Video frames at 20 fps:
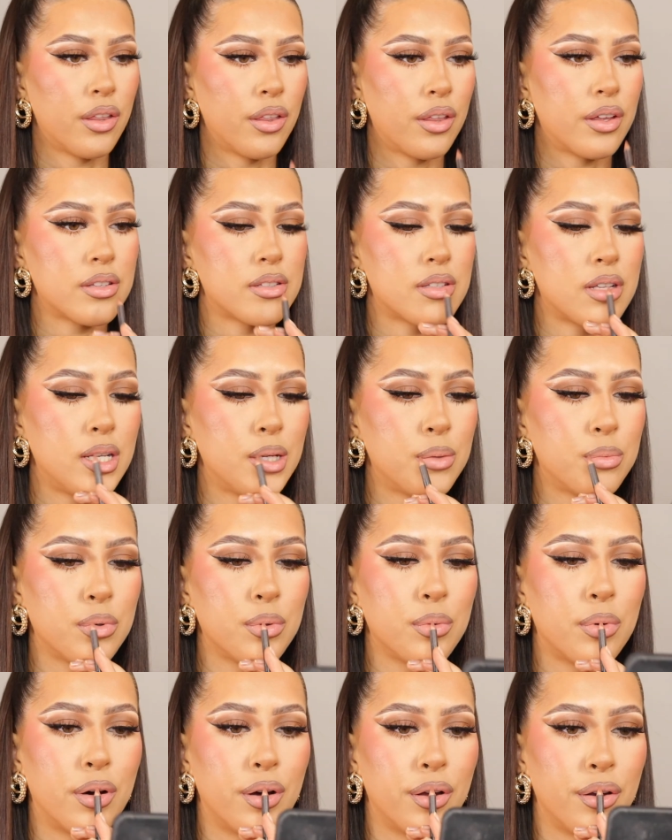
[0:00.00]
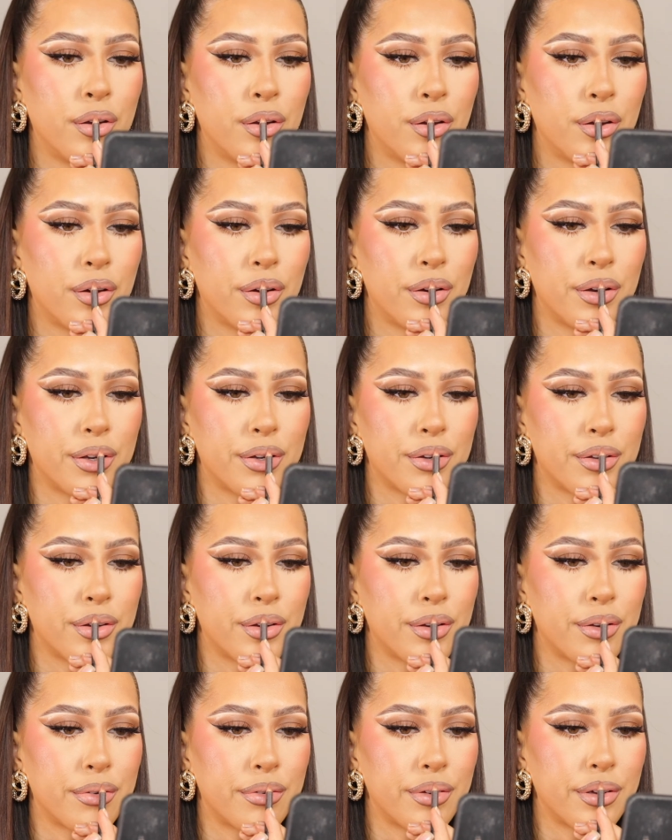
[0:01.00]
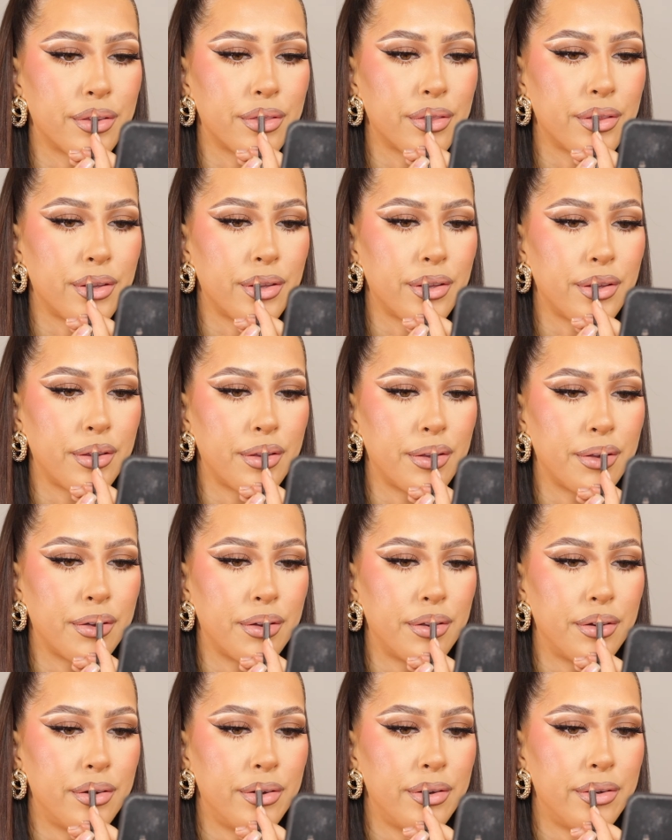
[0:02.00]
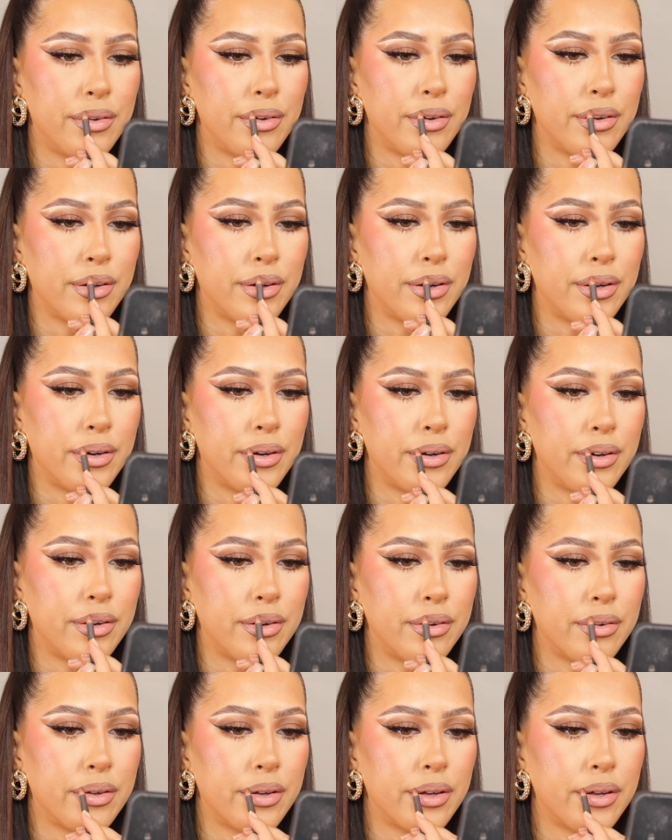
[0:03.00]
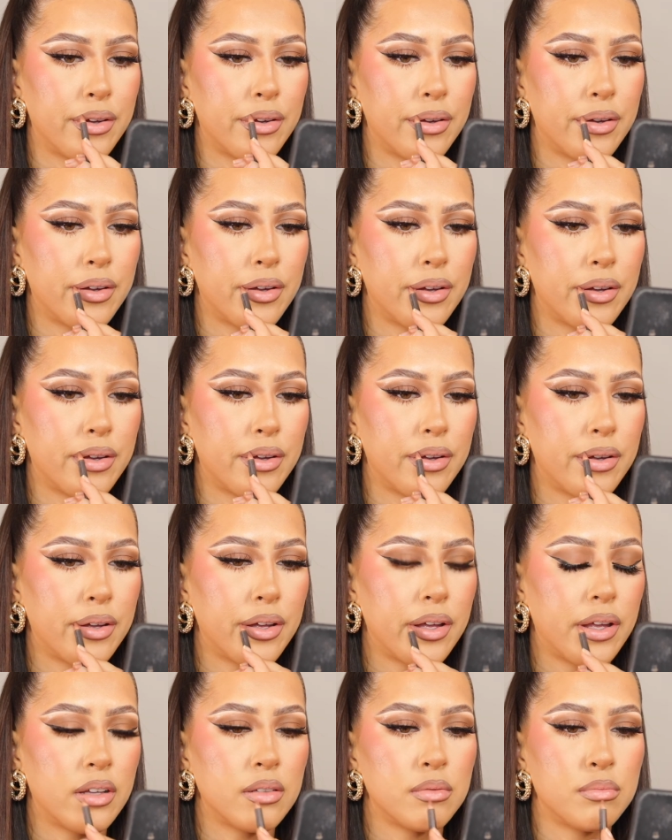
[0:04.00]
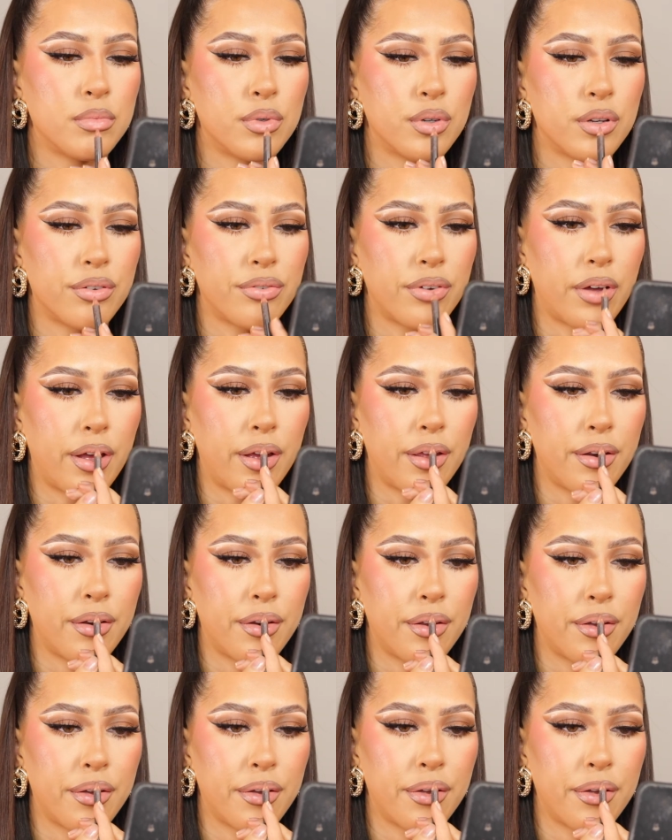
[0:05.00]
That's the look we want. We just need to make the lip line a little bit more defined.